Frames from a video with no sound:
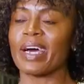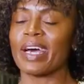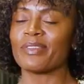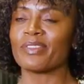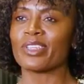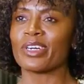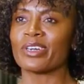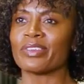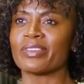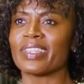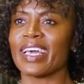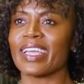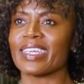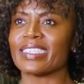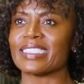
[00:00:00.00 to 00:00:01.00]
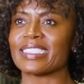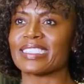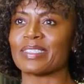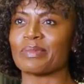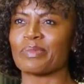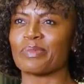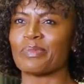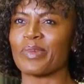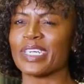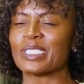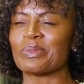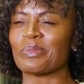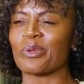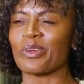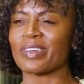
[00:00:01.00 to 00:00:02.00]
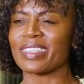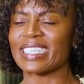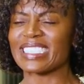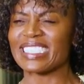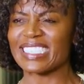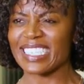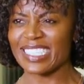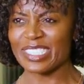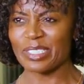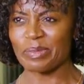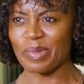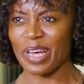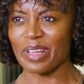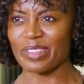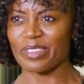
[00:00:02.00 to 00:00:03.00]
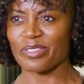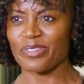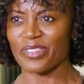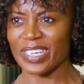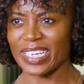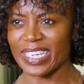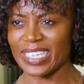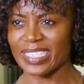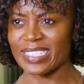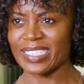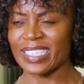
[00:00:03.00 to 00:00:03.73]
I've learned that it's much more than just about the fitness.